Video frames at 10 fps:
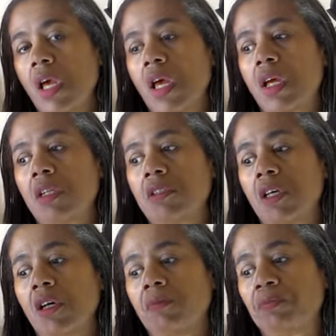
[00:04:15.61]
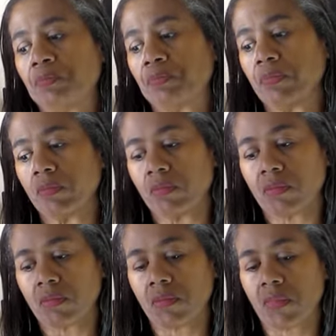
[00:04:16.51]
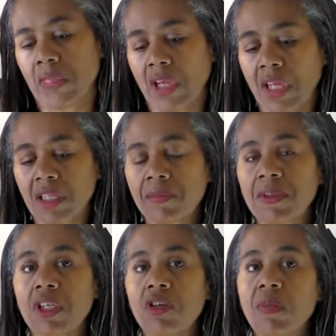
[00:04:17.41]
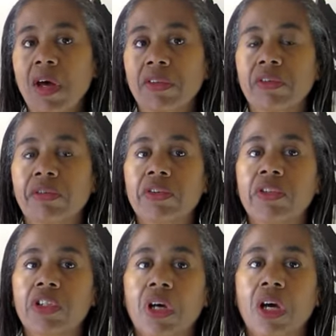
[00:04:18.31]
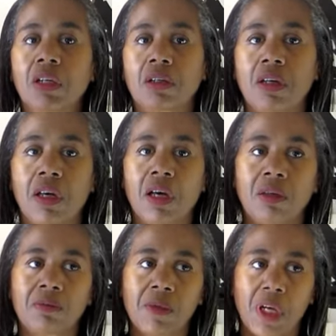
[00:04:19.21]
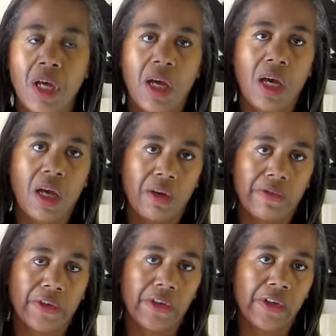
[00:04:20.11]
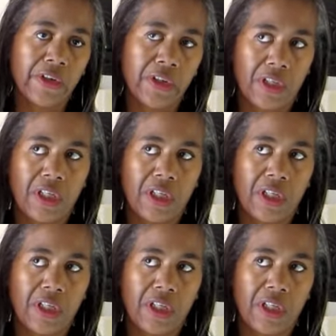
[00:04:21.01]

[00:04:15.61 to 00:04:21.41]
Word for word: And um, it's up to you about the flu shot. Uh, for